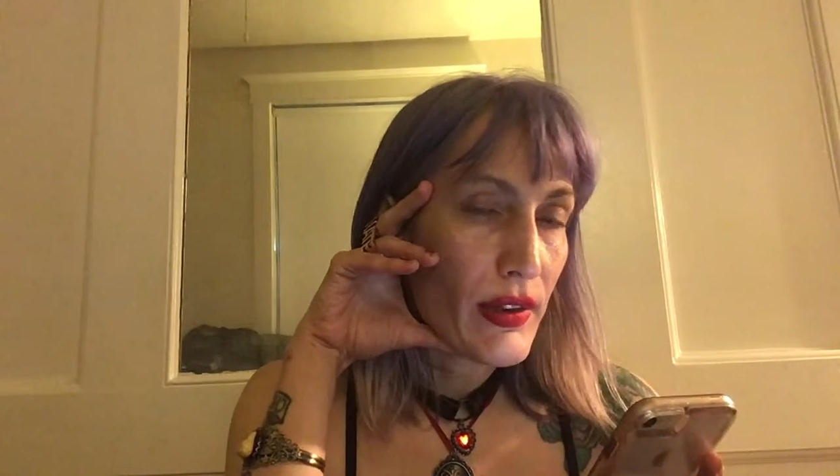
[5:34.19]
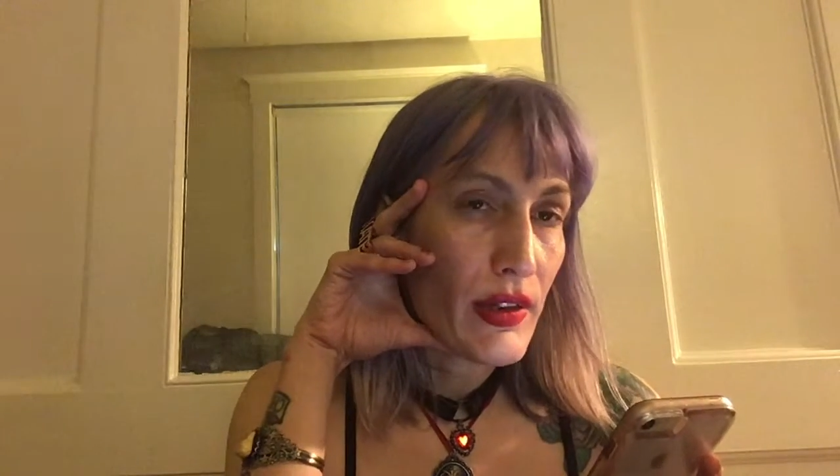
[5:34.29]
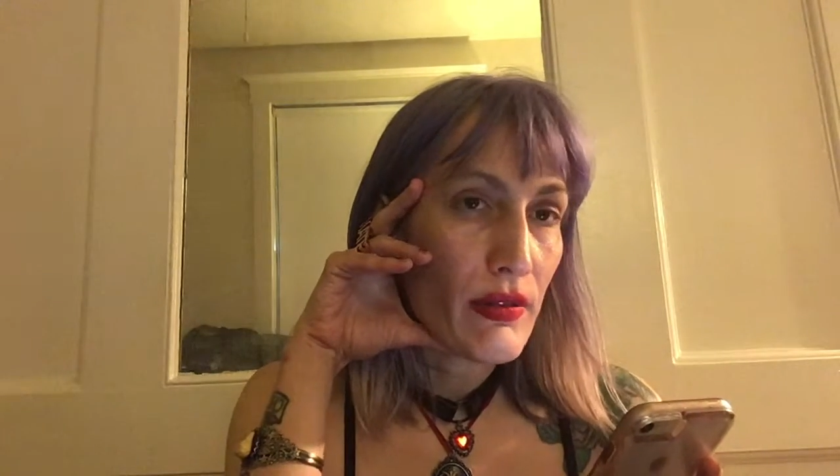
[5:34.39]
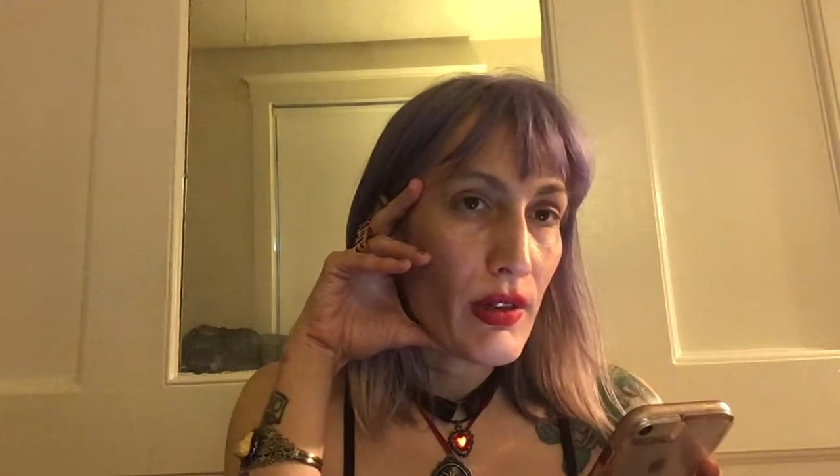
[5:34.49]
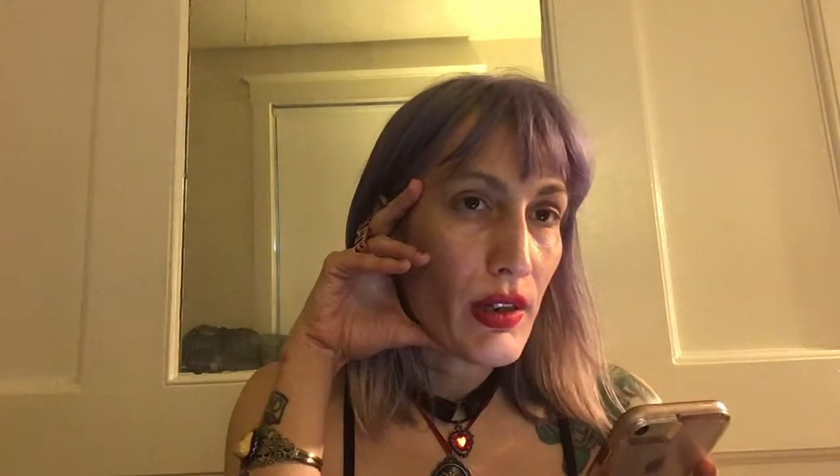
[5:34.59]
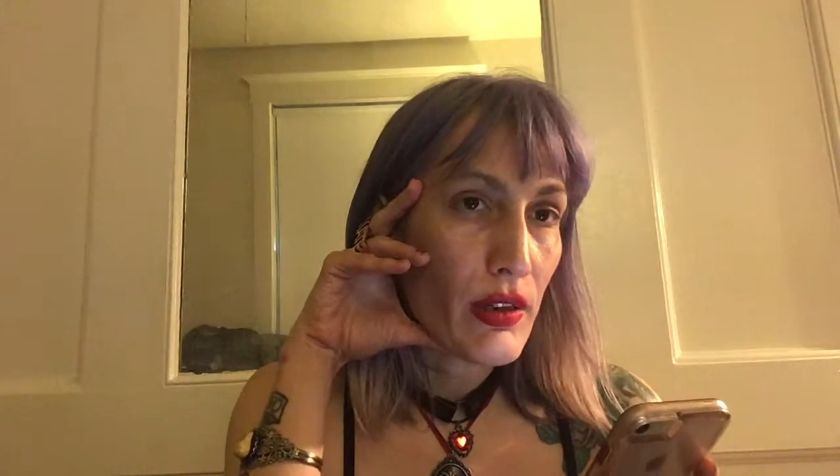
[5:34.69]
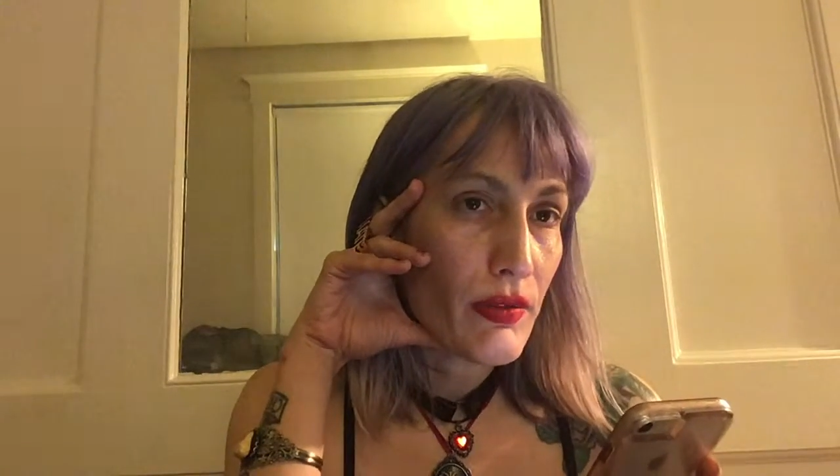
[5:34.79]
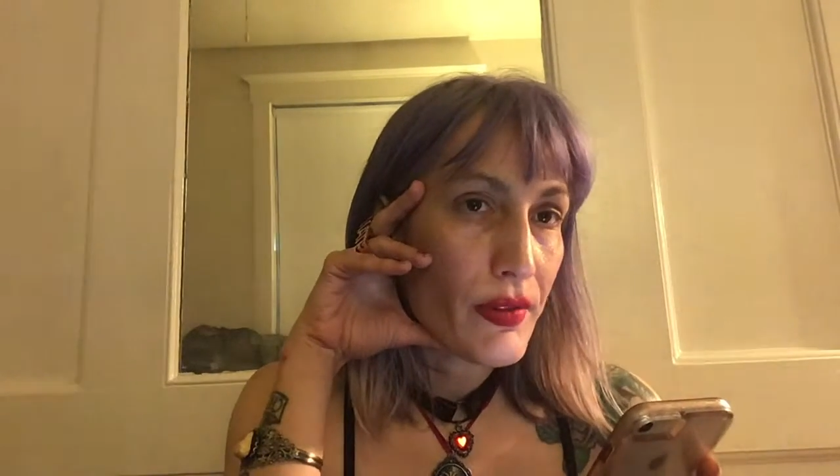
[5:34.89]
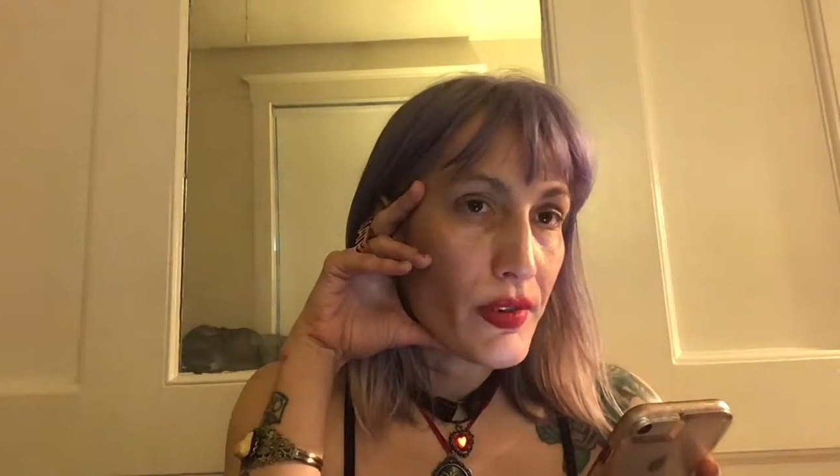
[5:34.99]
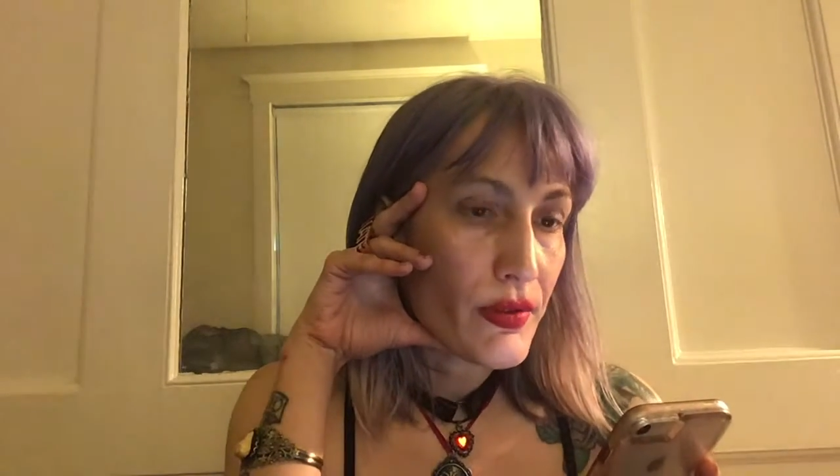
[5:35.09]
teetering on
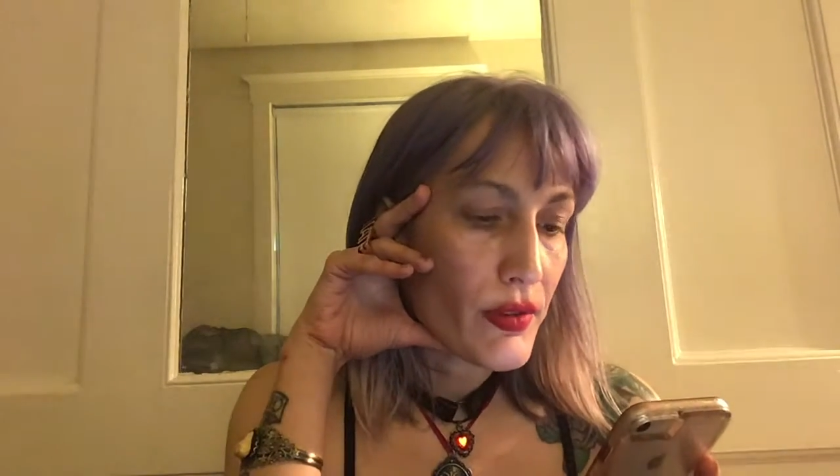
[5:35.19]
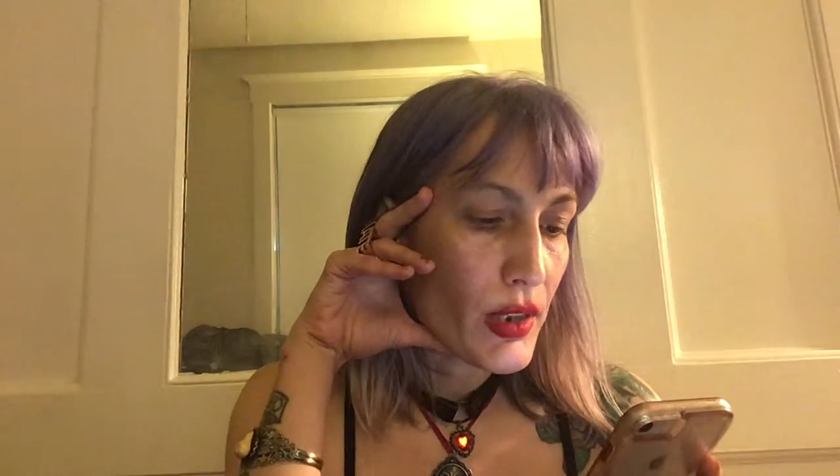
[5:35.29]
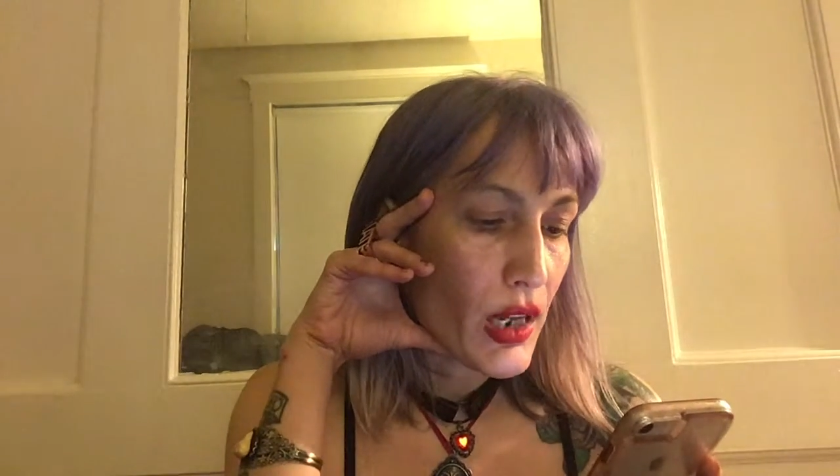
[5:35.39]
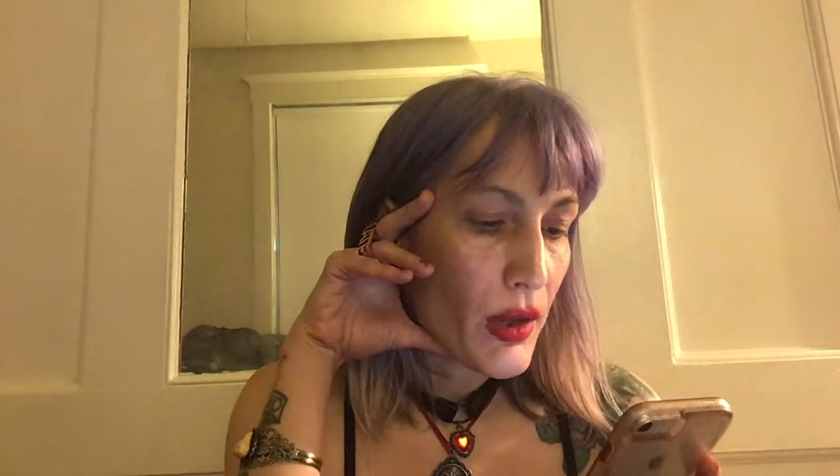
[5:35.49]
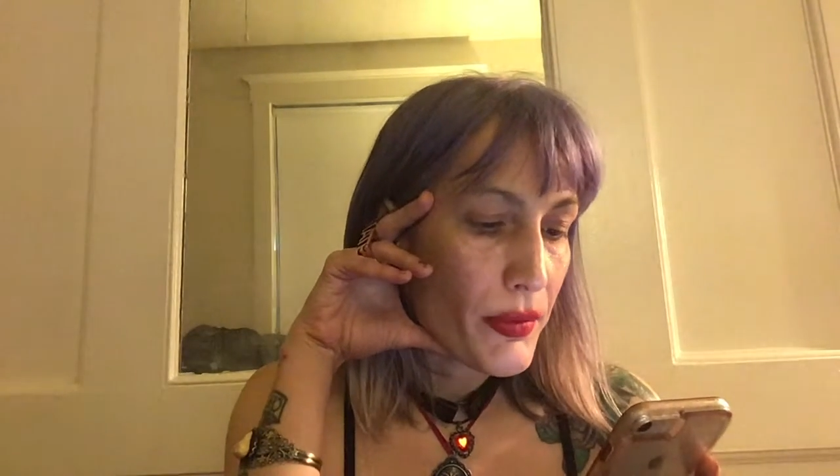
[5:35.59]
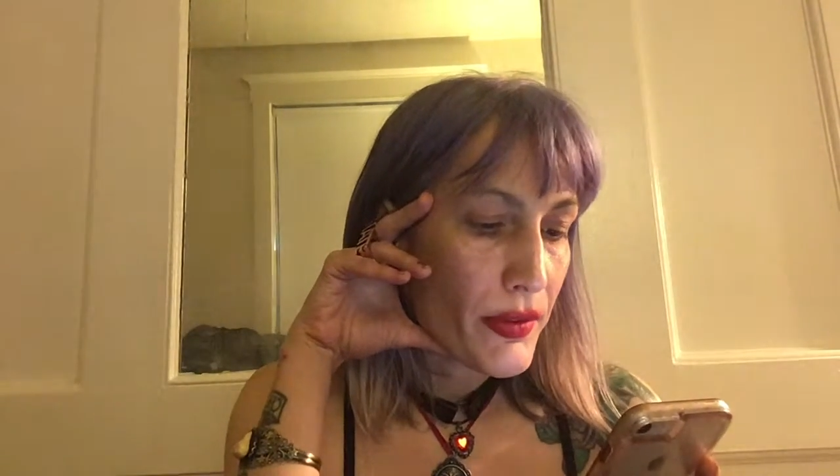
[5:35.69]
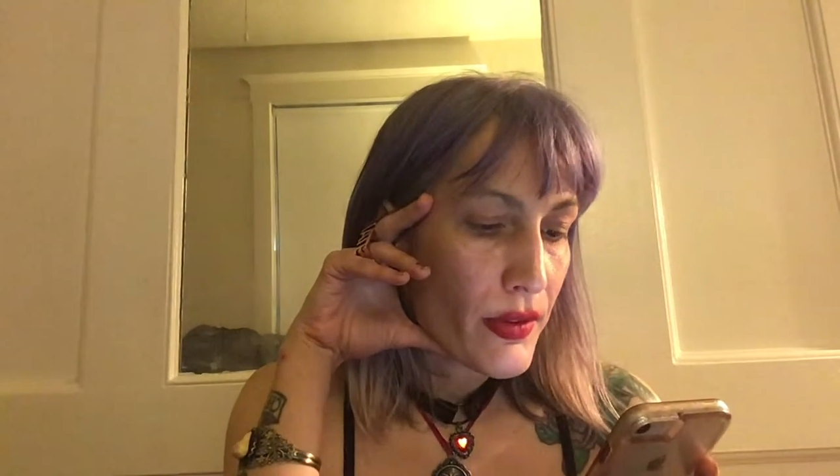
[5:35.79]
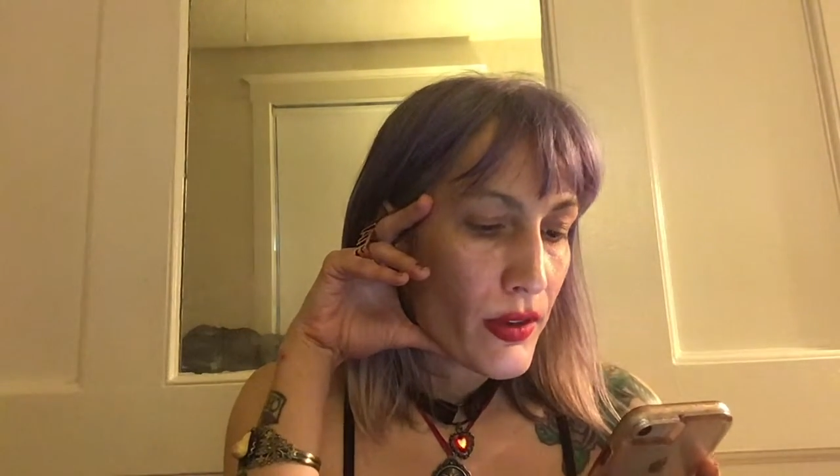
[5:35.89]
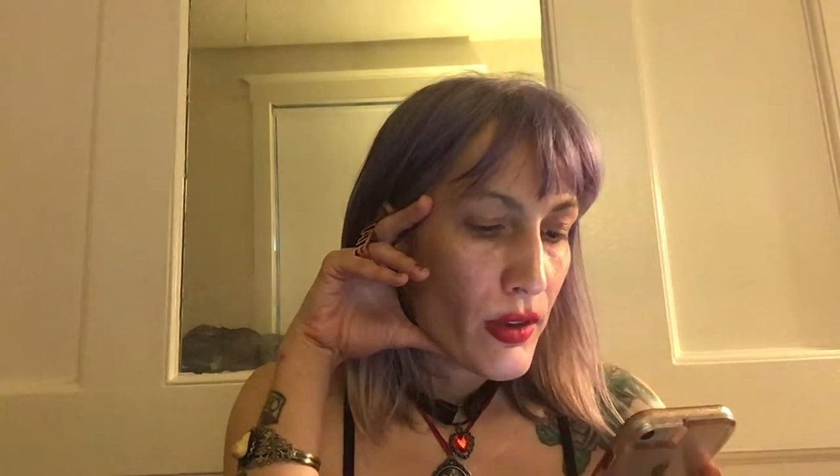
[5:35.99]
the verge of relapse.